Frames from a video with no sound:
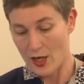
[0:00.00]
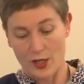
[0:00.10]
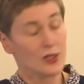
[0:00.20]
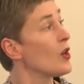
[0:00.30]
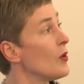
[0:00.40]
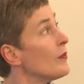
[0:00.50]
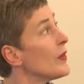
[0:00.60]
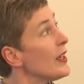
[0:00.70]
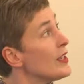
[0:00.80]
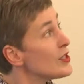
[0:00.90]
So,
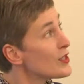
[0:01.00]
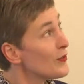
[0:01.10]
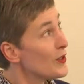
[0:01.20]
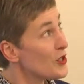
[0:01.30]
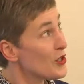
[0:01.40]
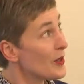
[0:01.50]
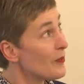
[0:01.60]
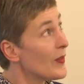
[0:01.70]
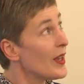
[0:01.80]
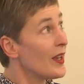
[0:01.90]
just finishing.
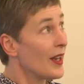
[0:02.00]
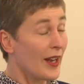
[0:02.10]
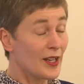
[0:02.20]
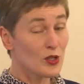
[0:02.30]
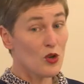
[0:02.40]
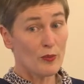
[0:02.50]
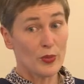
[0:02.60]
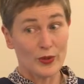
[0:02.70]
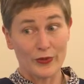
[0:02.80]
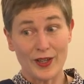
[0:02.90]
It's not
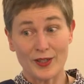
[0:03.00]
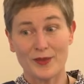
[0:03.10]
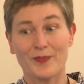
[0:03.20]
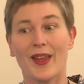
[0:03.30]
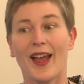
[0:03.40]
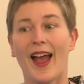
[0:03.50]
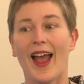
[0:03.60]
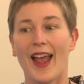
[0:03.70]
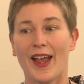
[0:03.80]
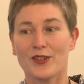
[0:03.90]
perfect,
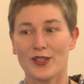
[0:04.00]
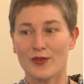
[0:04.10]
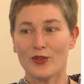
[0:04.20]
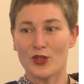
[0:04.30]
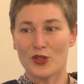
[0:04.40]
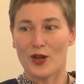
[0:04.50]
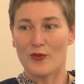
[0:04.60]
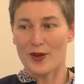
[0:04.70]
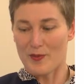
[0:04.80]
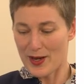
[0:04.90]
and given the time
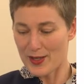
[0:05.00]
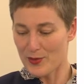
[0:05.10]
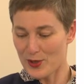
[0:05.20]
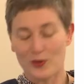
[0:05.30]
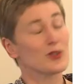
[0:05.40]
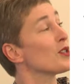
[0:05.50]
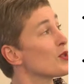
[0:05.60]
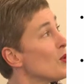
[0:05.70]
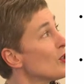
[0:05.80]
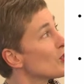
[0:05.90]
frame, my husband just looked at
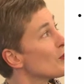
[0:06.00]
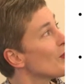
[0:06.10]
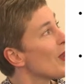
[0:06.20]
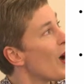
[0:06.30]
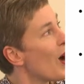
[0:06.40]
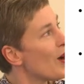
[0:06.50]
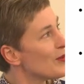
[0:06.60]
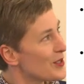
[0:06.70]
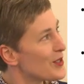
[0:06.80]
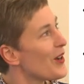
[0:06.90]
his watch, I'm
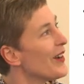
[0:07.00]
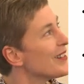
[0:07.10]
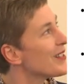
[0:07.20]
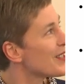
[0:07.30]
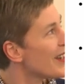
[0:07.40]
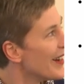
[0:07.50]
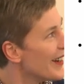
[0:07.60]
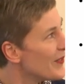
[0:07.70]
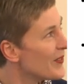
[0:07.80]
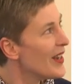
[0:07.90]
just going to
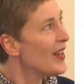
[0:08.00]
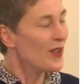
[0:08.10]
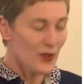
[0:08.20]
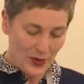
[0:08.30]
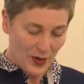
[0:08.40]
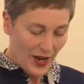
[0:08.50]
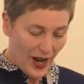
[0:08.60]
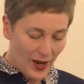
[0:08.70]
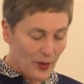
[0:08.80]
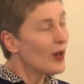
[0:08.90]
say,
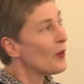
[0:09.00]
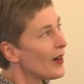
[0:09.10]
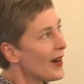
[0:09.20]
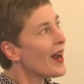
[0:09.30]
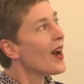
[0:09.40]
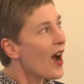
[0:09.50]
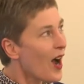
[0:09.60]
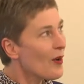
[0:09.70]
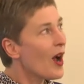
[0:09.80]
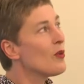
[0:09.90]

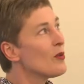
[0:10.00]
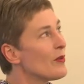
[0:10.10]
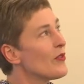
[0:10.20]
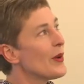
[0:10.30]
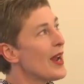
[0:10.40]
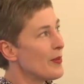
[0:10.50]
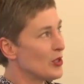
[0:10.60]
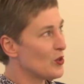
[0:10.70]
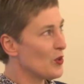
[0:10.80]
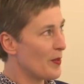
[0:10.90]
I will be very happy
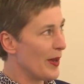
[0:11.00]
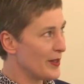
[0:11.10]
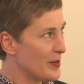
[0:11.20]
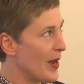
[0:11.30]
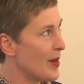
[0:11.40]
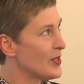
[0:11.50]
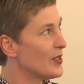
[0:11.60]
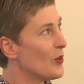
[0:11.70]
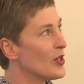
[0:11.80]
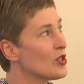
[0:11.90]
to talk about this perhaps
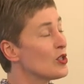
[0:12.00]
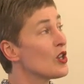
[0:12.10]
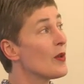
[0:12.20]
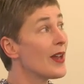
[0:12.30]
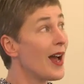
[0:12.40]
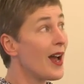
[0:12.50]
in question time.